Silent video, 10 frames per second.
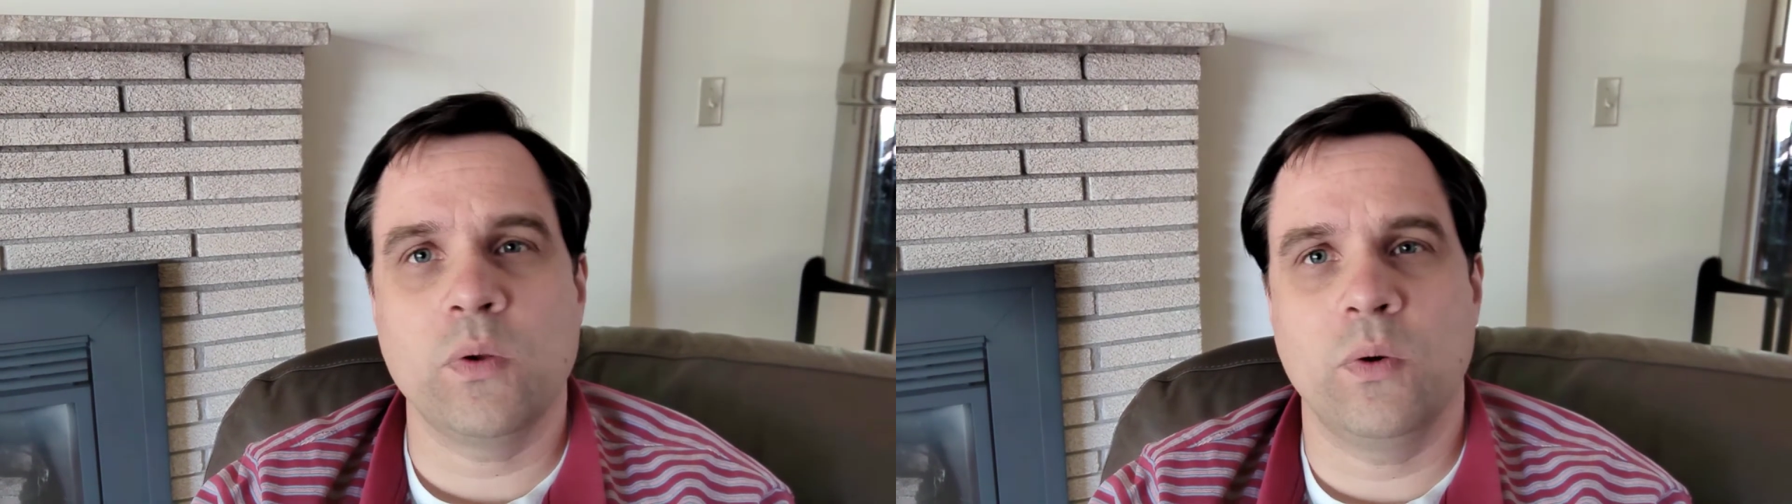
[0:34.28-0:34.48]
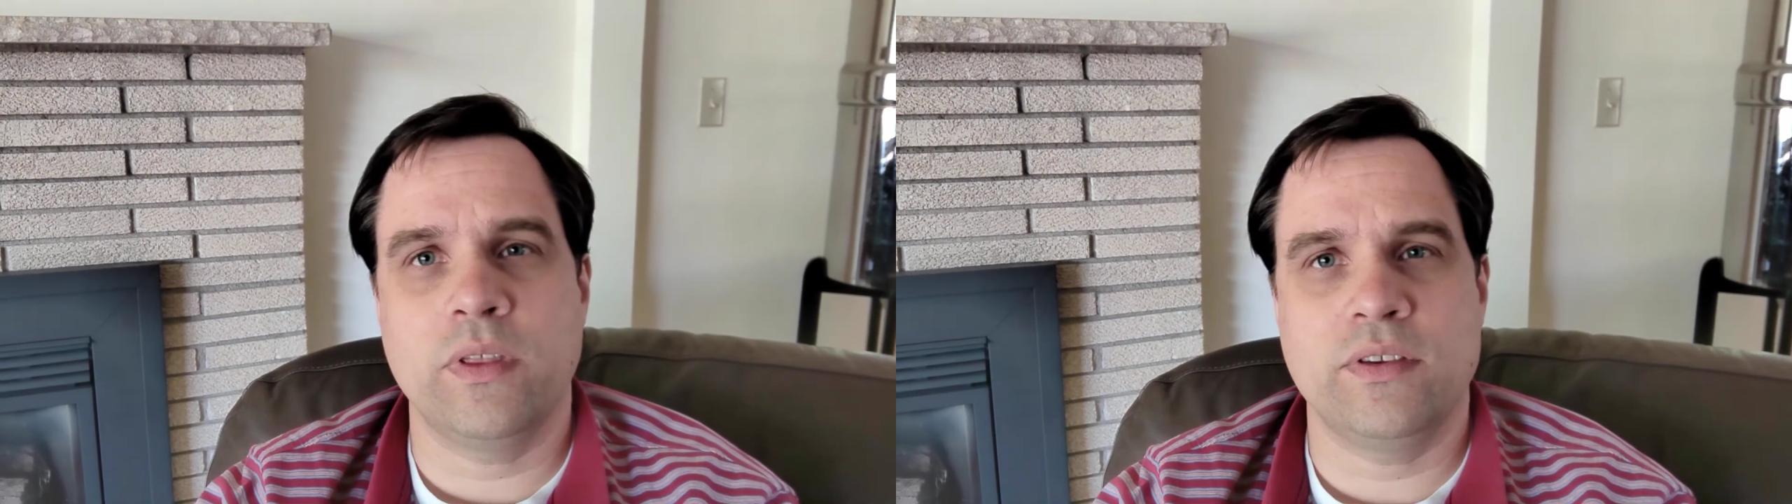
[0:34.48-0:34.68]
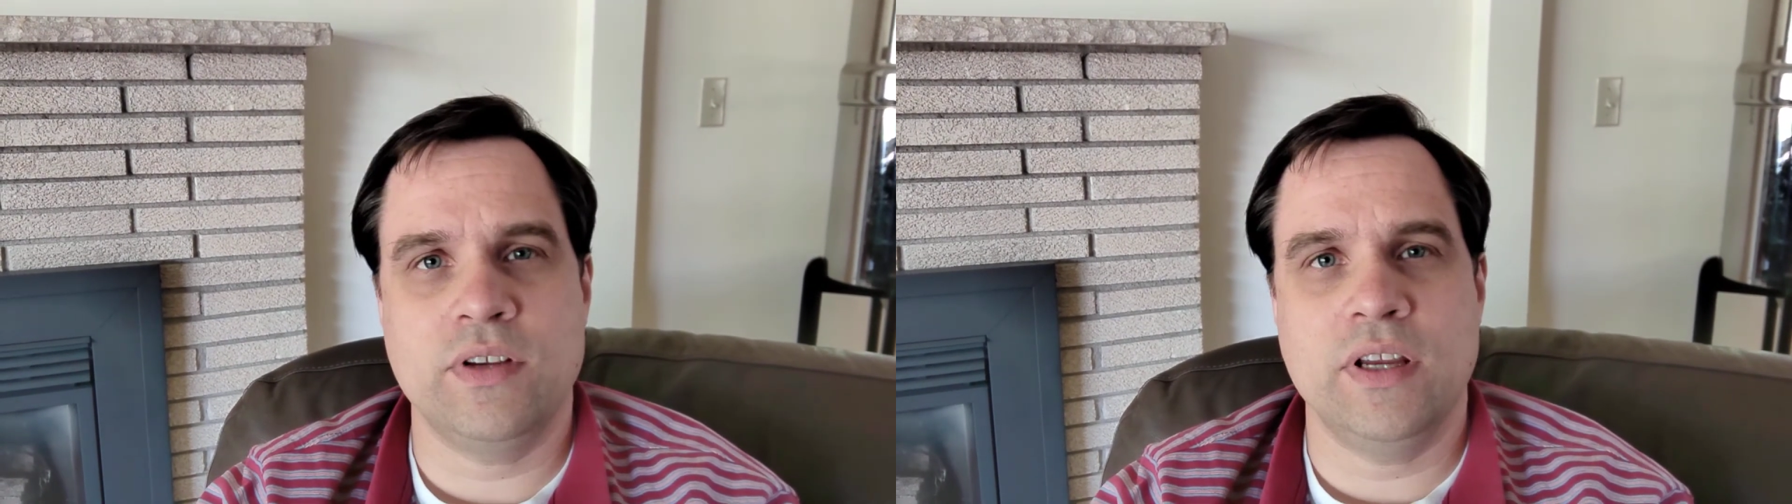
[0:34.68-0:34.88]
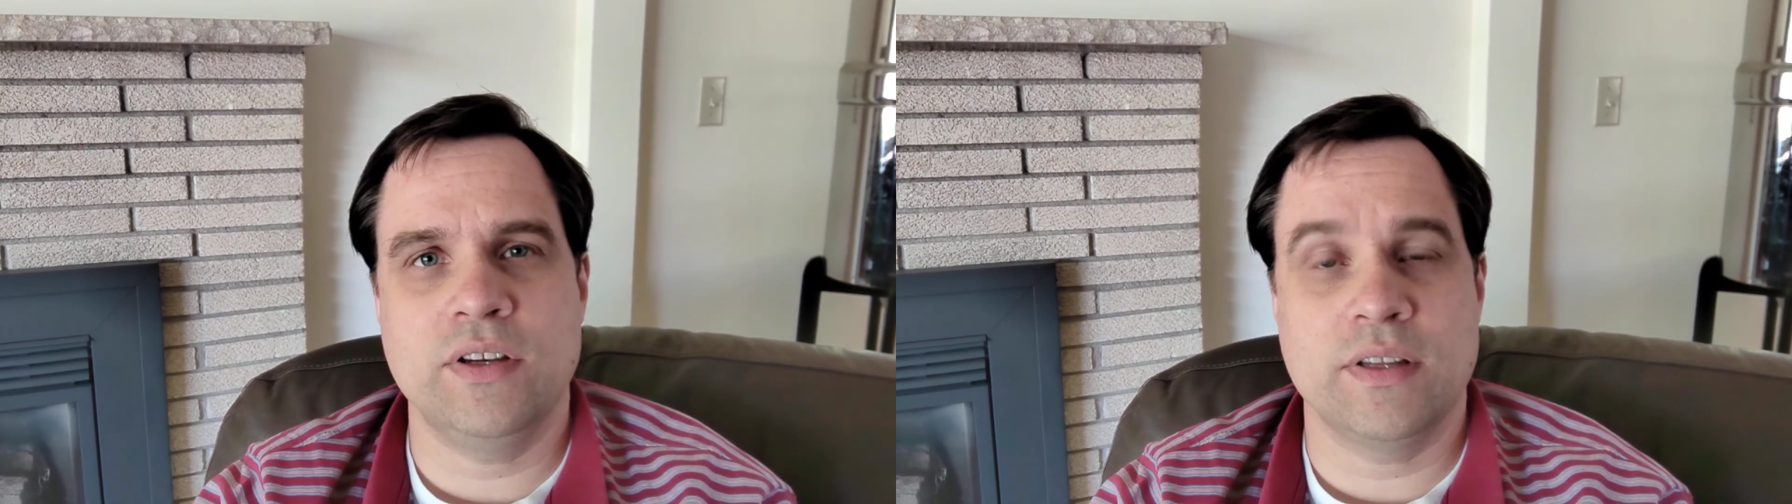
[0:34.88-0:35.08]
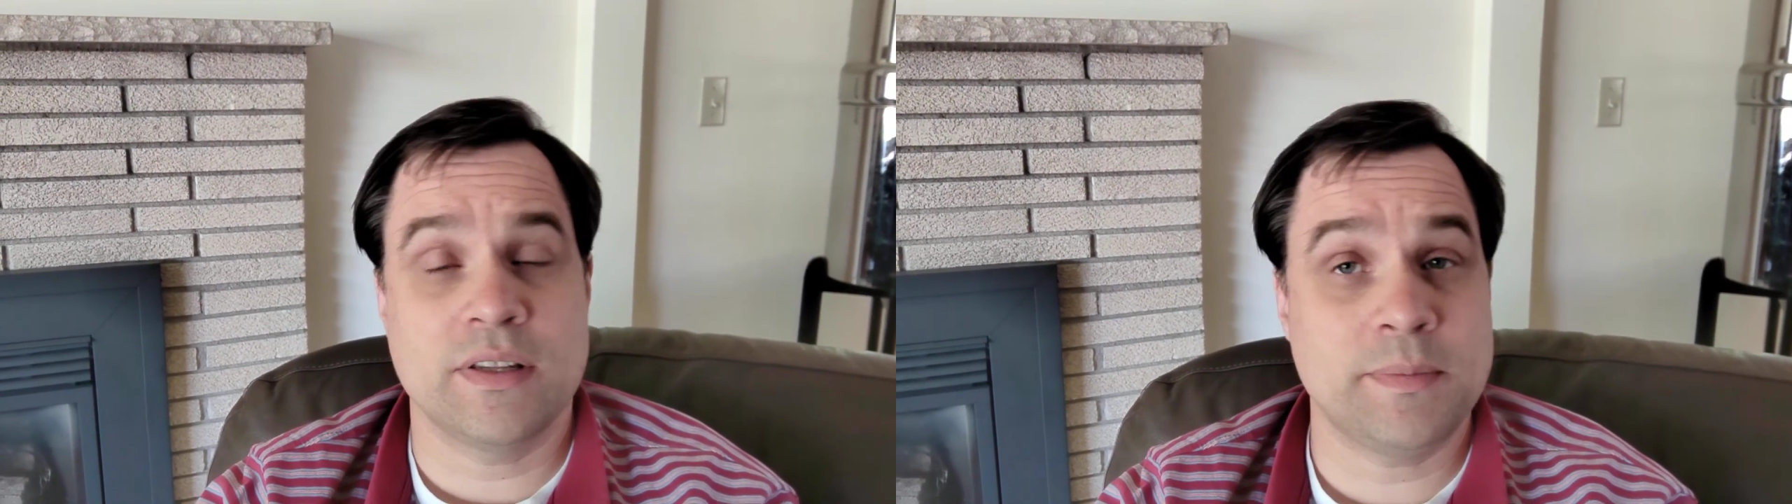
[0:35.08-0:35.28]
with
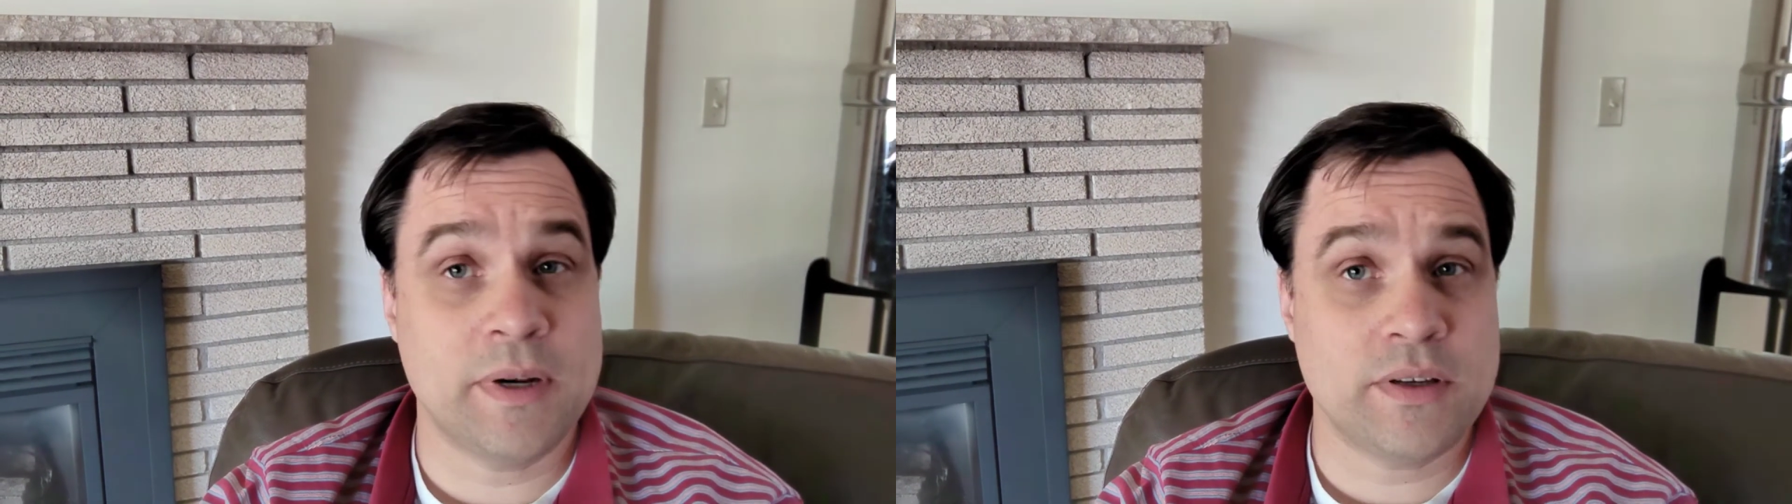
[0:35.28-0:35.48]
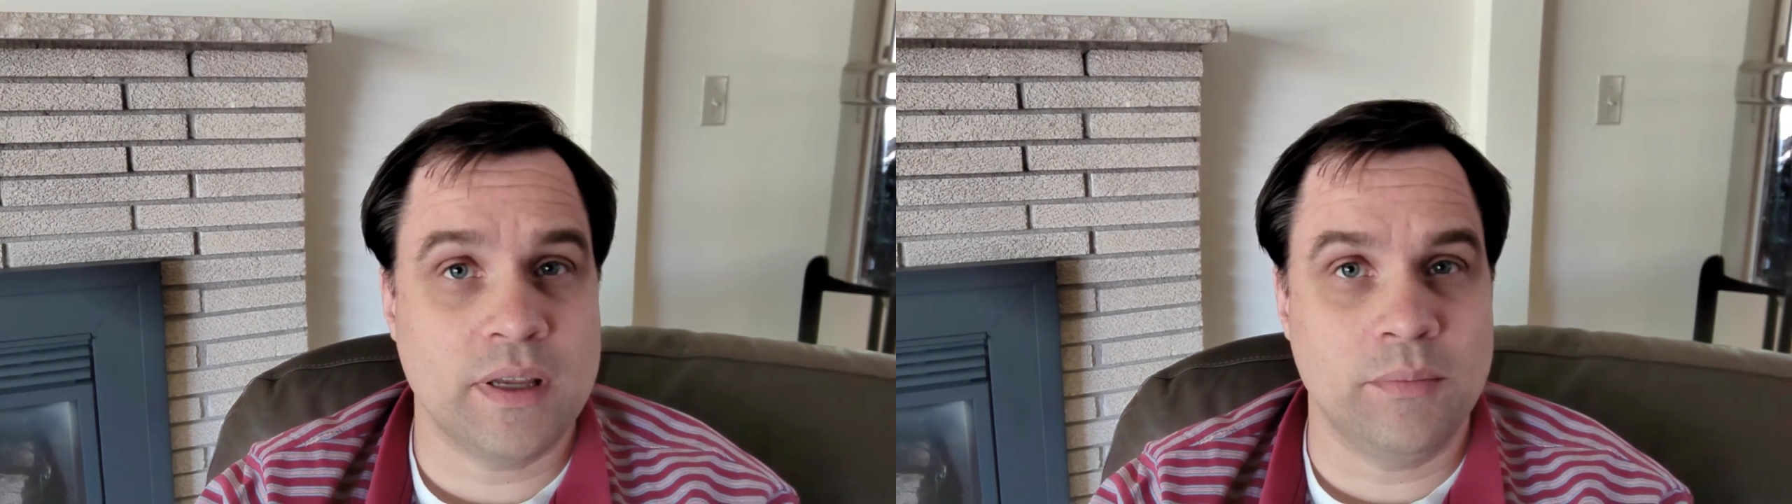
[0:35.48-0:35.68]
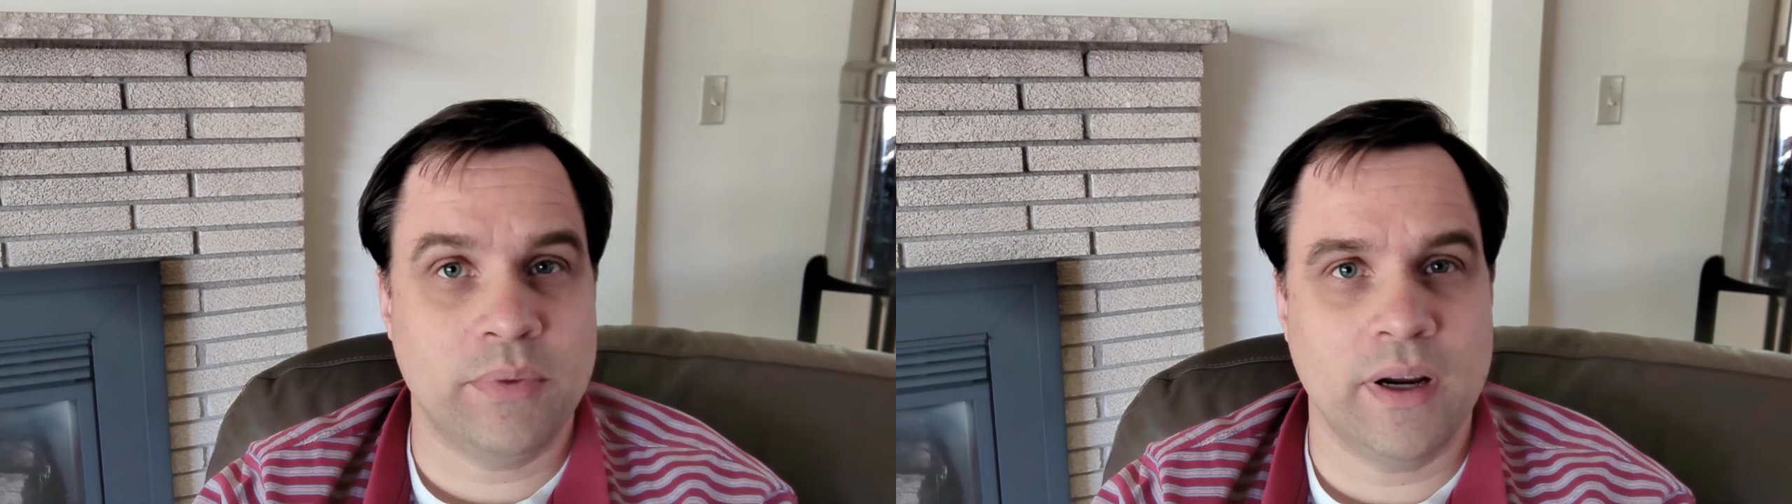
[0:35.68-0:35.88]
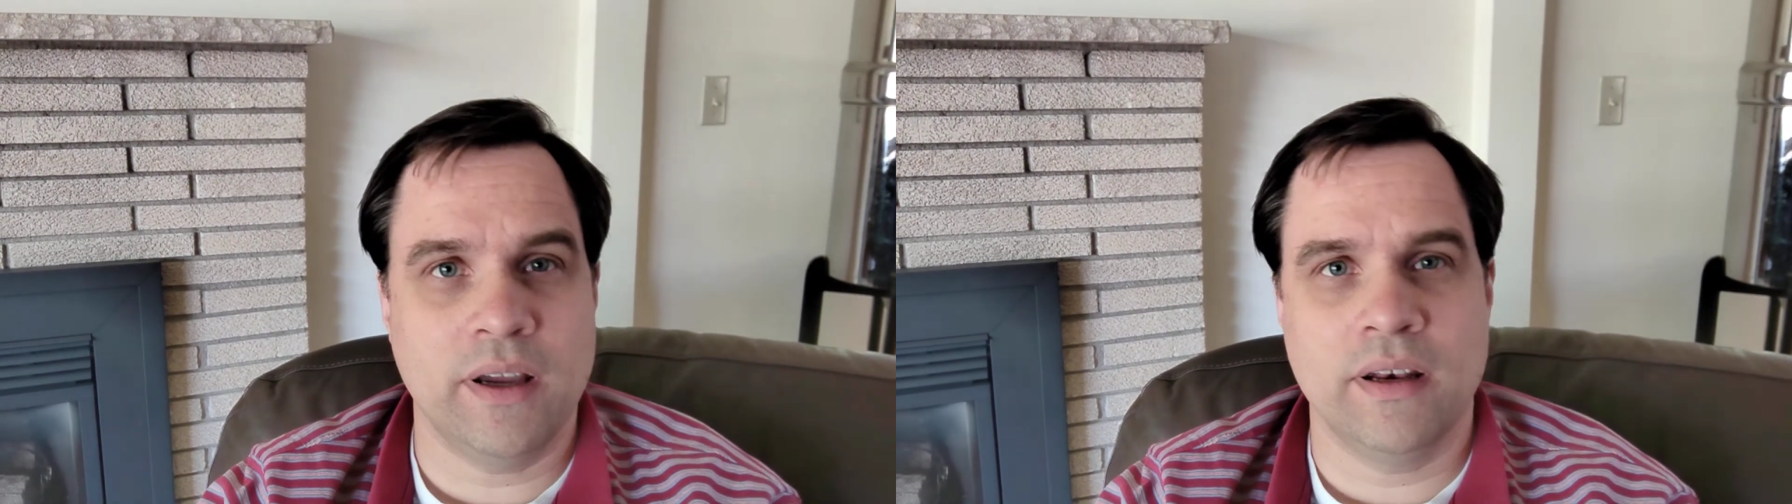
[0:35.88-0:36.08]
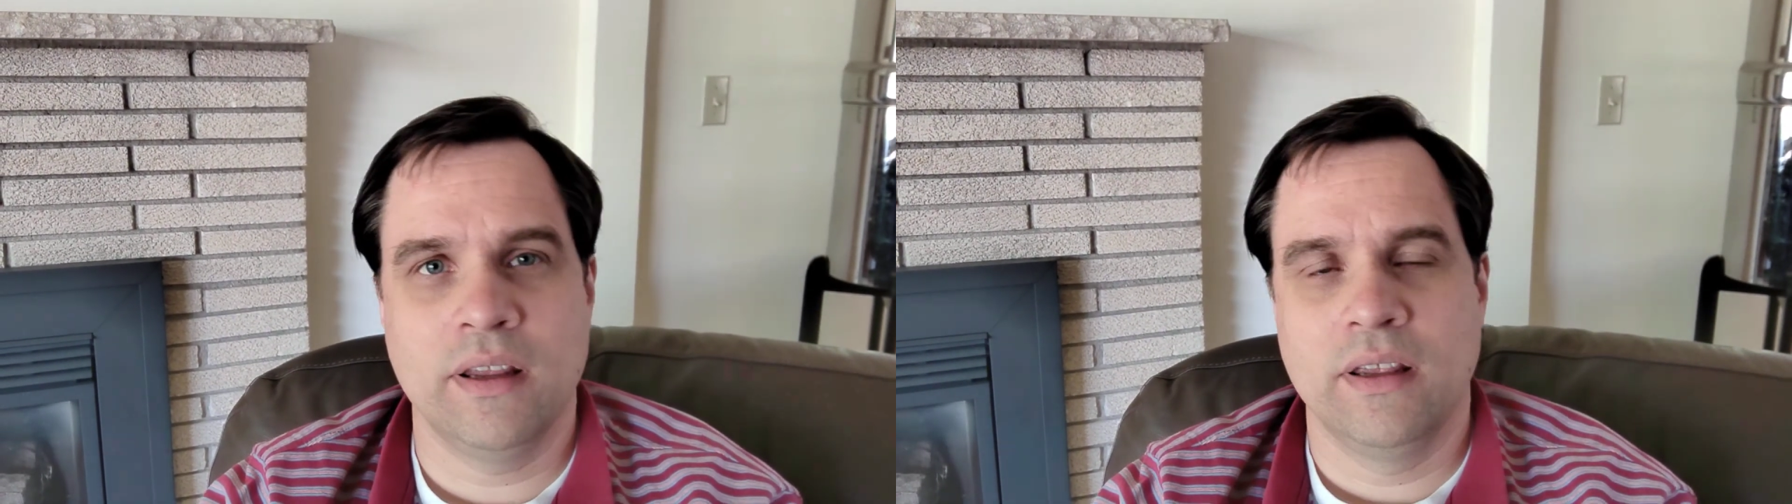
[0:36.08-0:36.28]
changes, especially in prod.